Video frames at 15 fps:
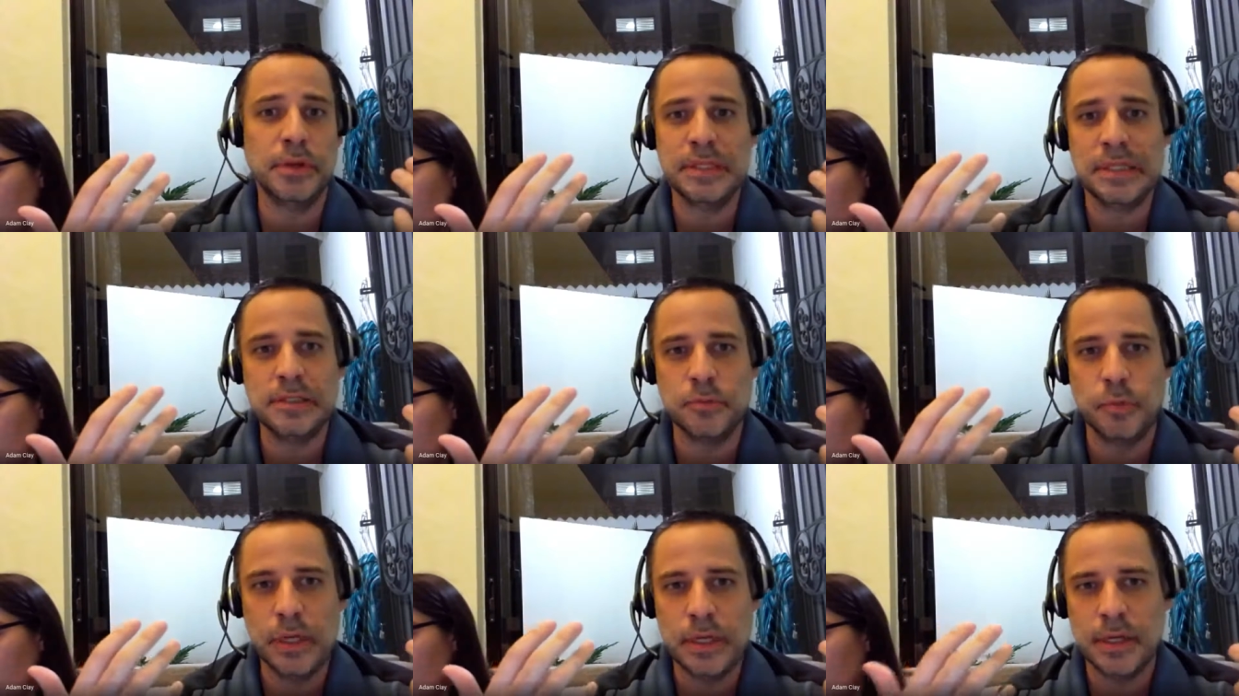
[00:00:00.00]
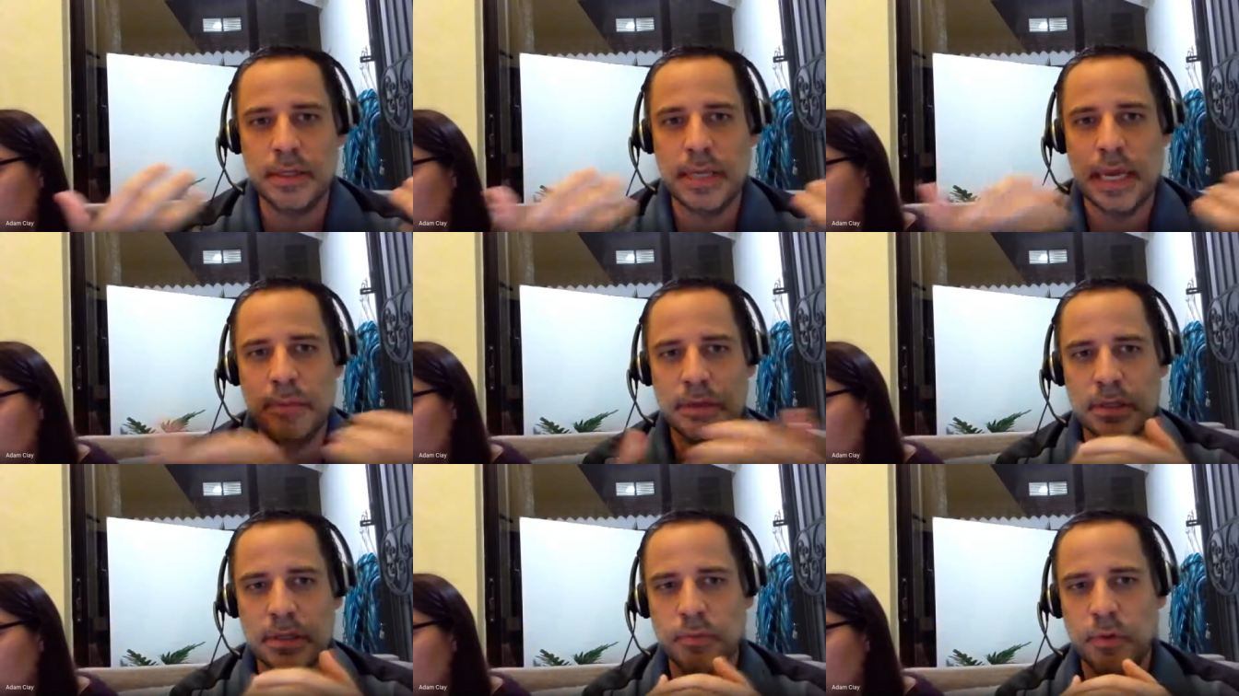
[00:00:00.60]
a week at a time at
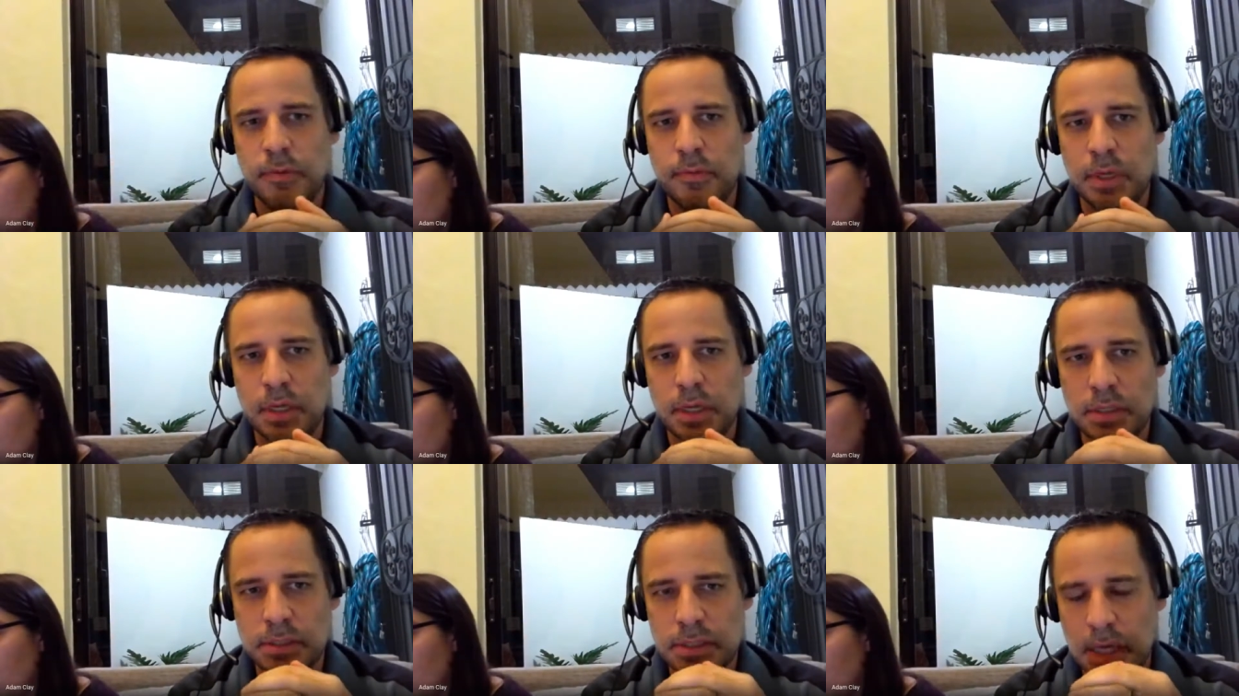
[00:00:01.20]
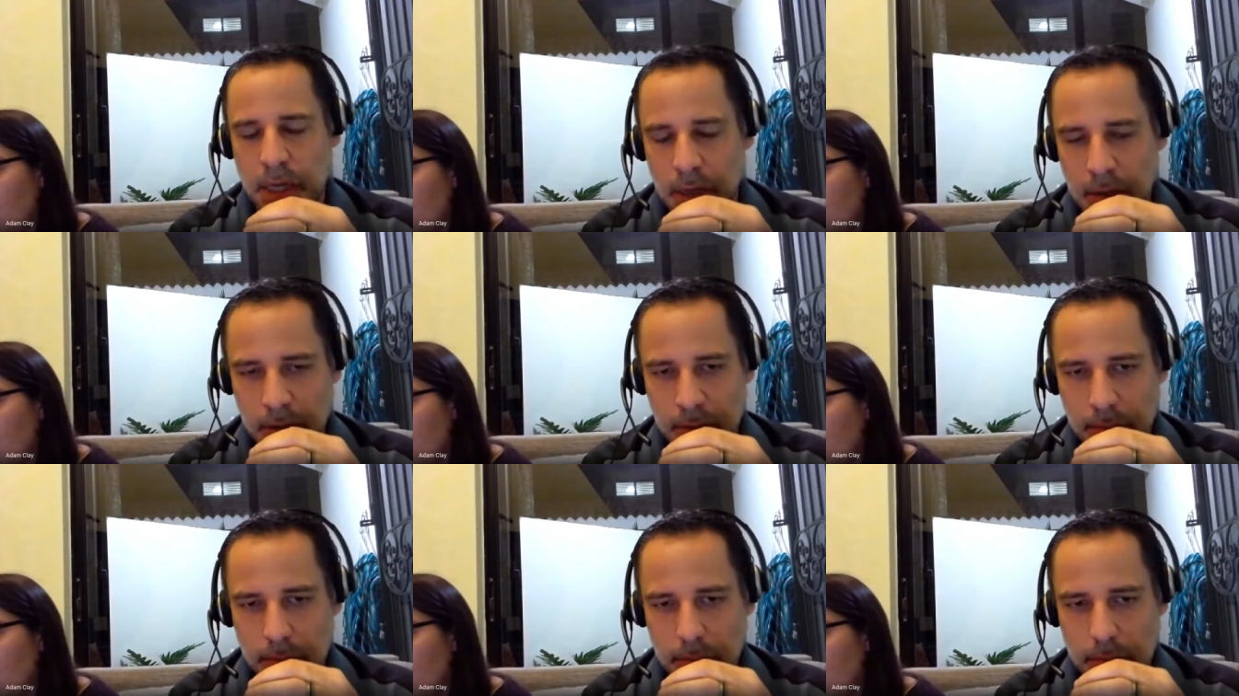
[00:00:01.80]
this point because
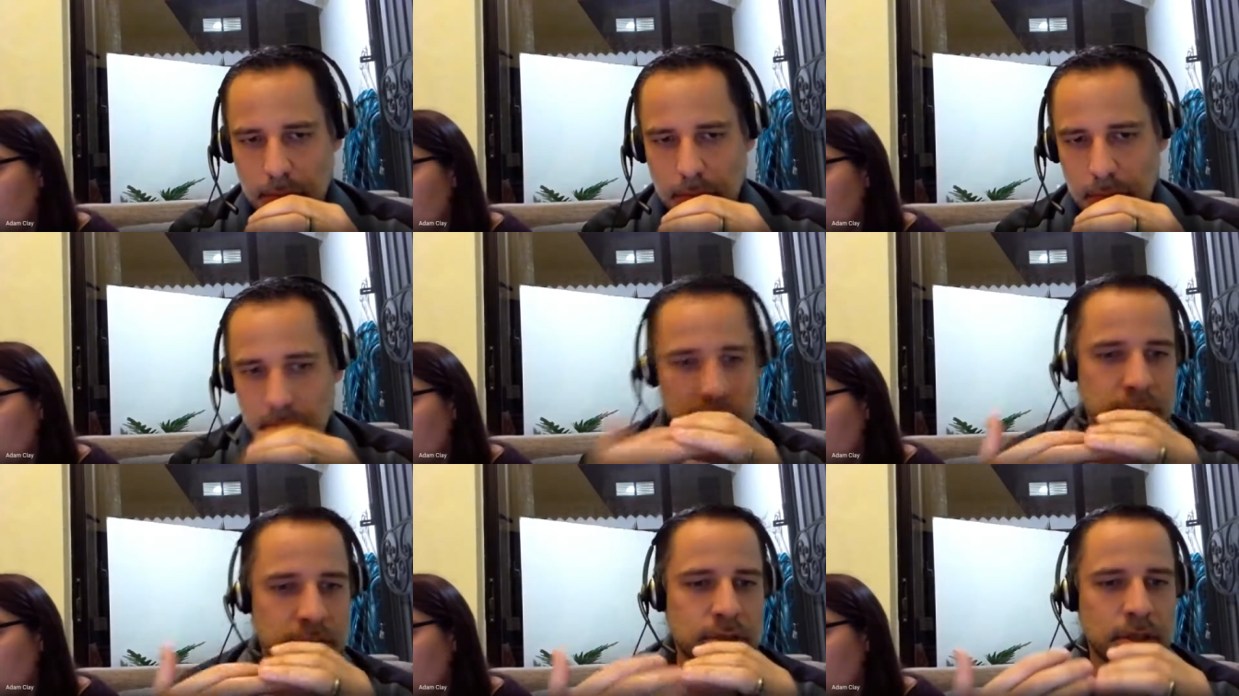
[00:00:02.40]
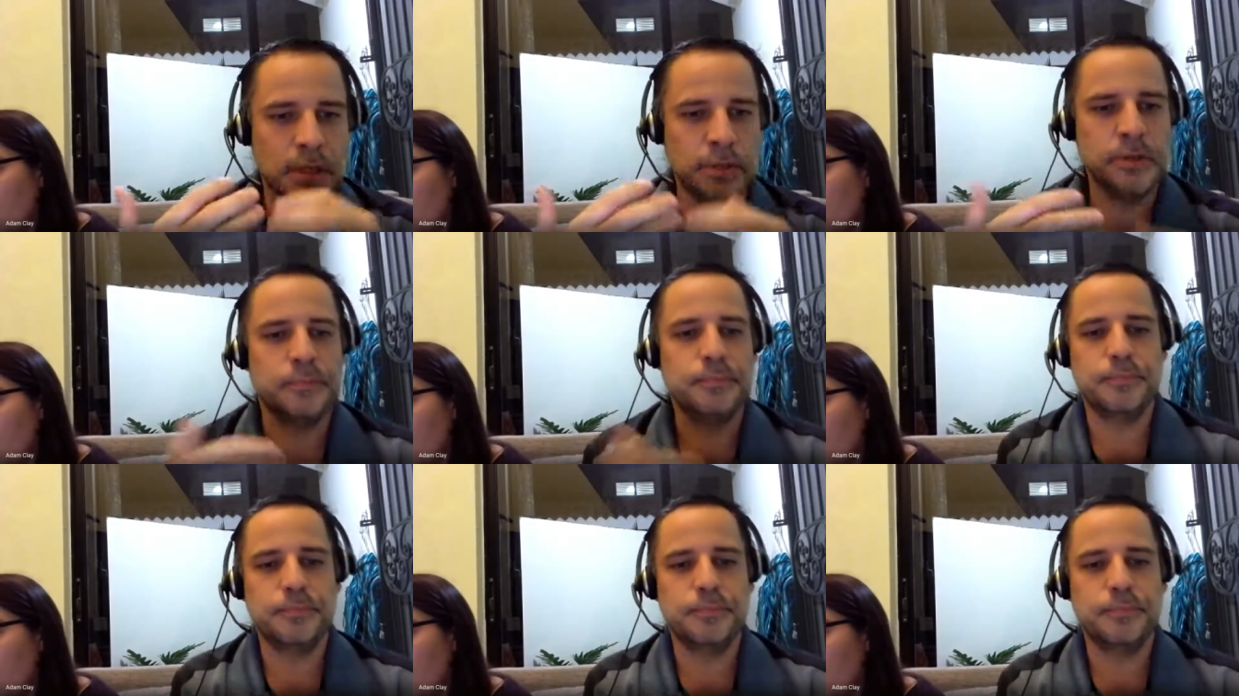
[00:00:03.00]
this is all new.